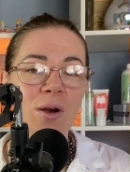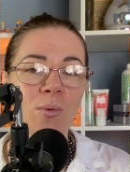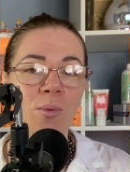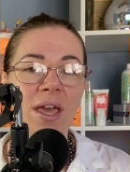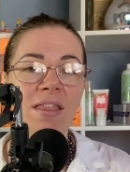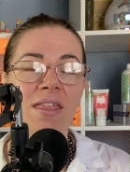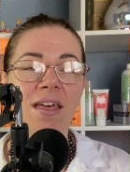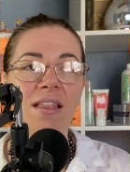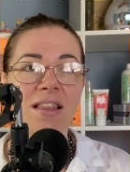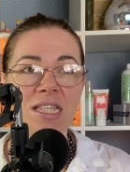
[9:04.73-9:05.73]
with
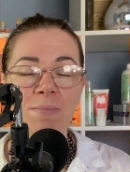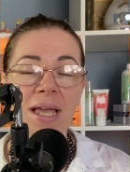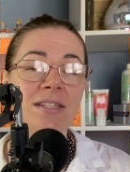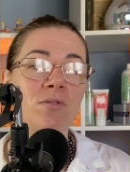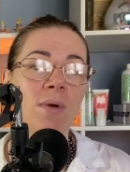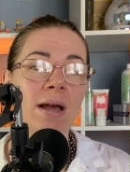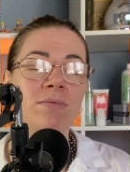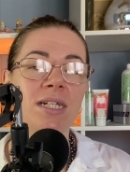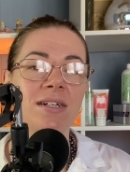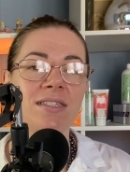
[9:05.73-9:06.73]
the space
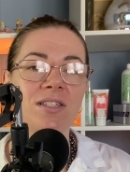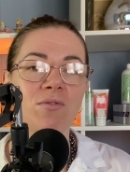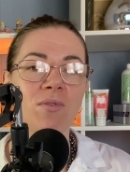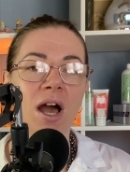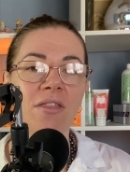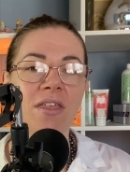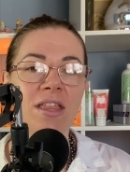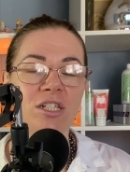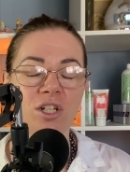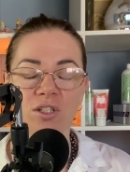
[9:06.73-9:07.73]
around us rather
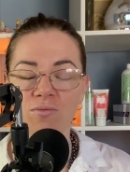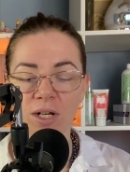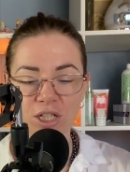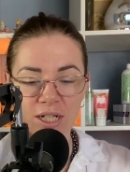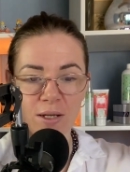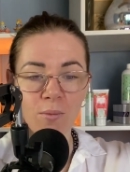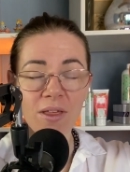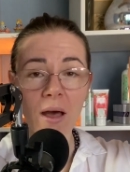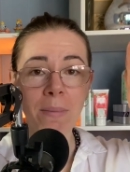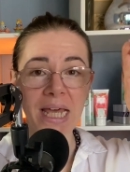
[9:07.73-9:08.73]
than just rushing with
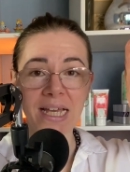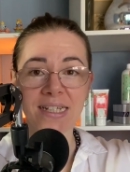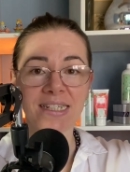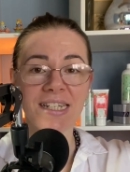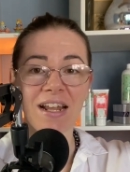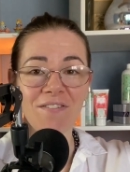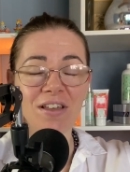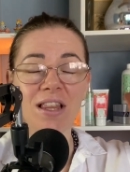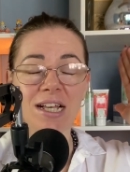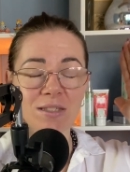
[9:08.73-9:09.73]
our blinkers. And I feel
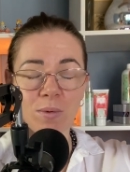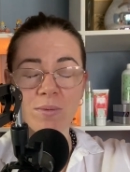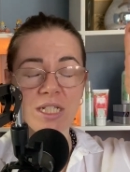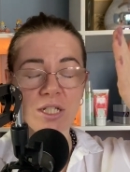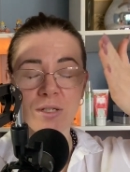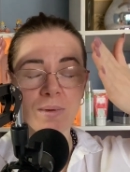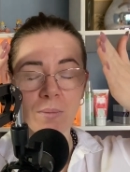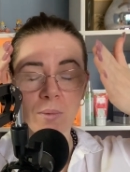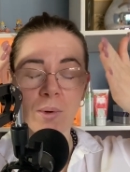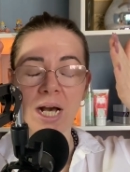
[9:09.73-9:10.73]
like it's what we do when
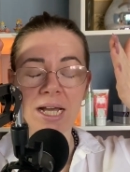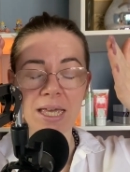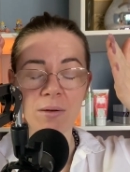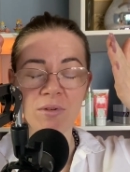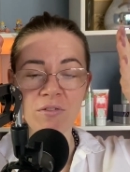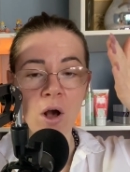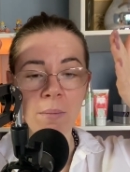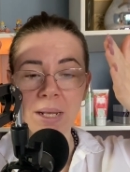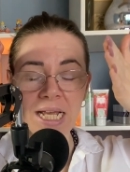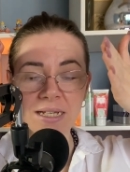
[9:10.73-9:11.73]
we're working. We've got our
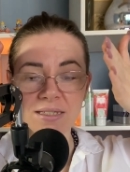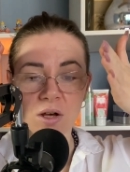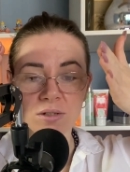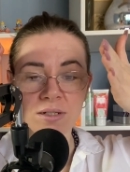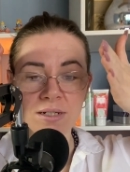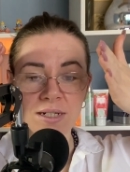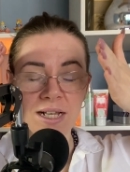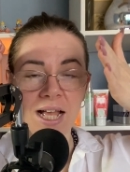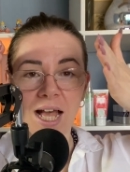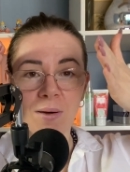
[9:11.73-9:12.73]
blinkers on
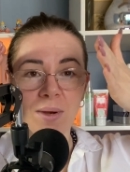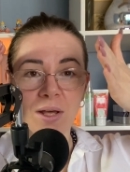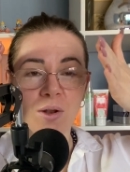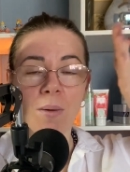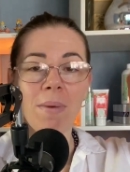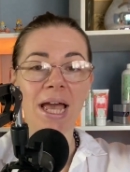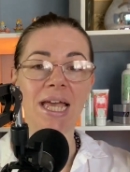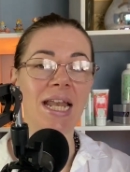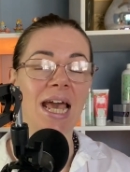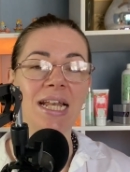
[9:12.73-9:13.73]
and we are not
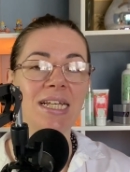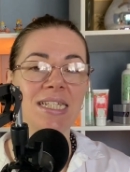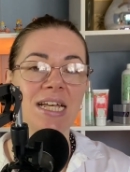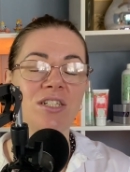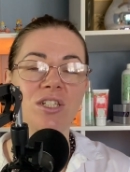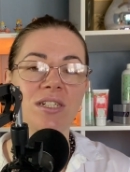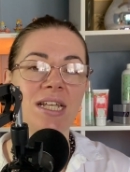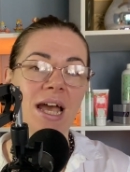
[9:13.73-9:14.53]
paying any attention to